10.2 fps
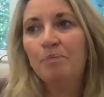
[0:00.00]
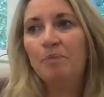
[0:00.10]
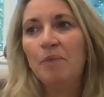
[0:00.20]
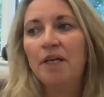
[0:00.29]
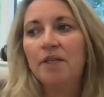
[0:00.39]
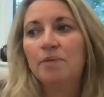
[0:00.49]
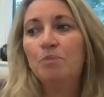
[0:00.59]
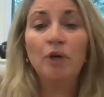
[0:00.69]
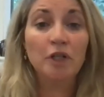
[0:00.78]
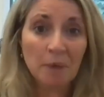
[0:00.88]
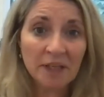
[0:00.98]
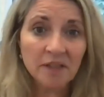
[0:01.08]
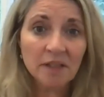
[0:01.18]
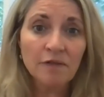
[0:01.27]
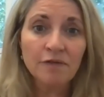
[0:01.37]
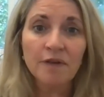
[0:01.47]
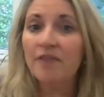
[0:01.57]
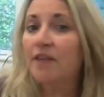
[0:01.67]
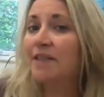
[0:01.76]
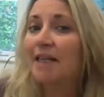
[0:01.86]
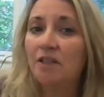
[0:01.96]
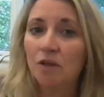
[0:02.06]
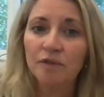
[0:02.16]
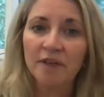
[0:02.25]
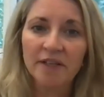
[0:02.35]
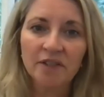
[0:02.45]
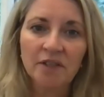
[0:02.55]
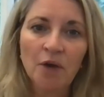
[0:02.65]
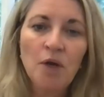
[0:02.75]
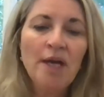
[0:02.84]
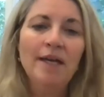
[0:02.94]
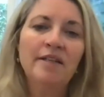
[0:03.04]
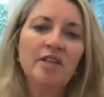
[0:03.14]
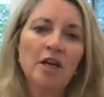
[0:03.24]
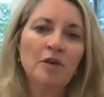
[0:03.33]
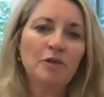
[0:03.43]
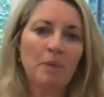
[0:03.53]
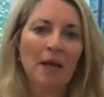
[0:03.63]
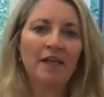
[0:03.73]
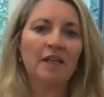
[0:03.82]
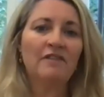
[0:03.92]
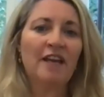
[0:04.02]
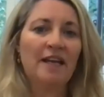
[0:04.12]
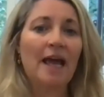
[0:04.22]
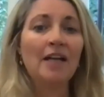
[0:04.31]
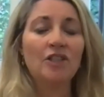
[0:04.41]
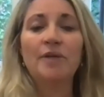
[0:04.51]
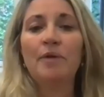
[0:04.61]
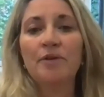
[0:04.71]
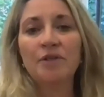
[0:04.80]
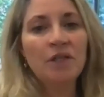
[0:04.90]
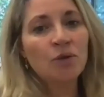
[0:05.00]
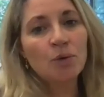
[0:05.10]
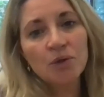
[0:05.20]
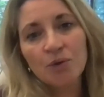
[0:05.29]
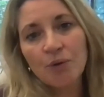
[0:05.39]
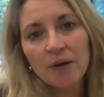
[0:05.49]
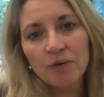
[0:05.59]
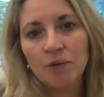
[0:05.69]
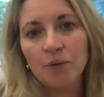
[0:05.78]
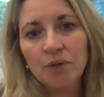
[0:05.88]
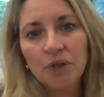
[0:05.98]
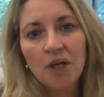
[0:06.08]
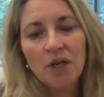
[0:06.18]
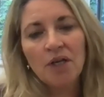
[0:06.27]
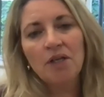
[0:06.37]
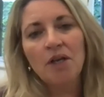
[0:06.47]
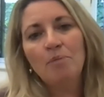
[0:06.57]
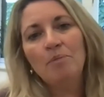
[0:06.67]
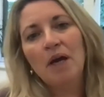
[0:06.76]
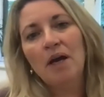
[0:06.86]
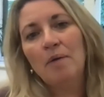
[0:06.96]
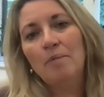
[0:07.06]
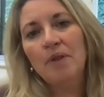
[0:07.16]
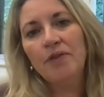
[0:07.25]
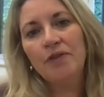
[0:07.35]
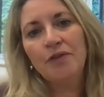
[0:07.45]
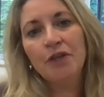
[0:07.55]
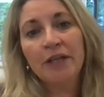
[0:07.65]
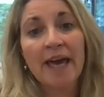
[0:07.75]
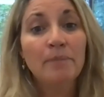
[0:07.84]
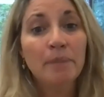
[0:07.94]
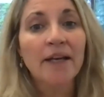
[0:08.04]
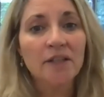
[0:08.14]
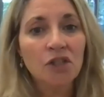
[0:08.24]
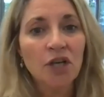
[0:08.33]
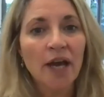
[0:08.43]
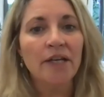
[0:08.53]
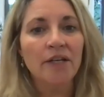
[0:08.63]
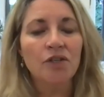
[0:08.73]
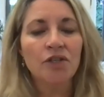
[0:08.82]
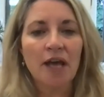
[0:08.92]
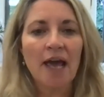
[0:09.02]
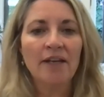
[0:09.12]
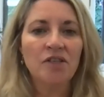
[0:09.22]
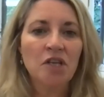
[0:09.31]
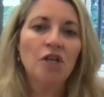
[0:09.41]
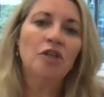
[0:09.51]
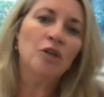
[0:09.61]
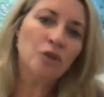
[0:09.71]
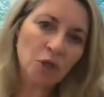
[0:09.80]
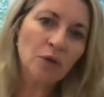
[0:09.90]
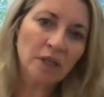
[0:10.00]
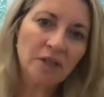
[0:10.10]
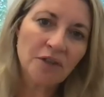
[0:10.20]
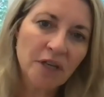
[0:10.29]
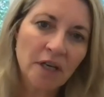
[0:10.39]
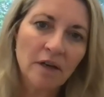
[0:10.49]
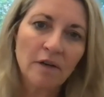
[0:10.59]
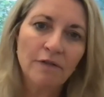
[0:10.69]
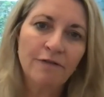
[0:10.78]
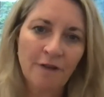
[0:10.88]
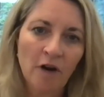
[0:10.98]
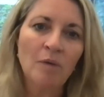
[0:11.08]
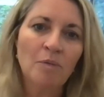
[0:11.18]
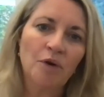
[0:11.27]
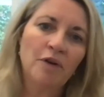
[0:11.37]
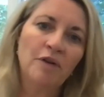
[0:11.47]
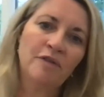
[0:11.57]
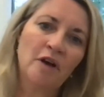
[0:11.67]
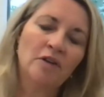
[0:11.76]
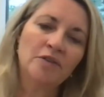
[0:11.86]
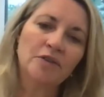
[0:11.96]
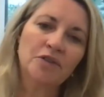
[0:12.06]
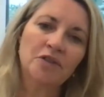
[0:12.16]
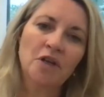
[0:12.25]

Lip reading: It's more expensive and there's less of it. So in terms of planning an event, actually, whether it's indoors or outdoors, the game has changed, and we do need to think far more in advance.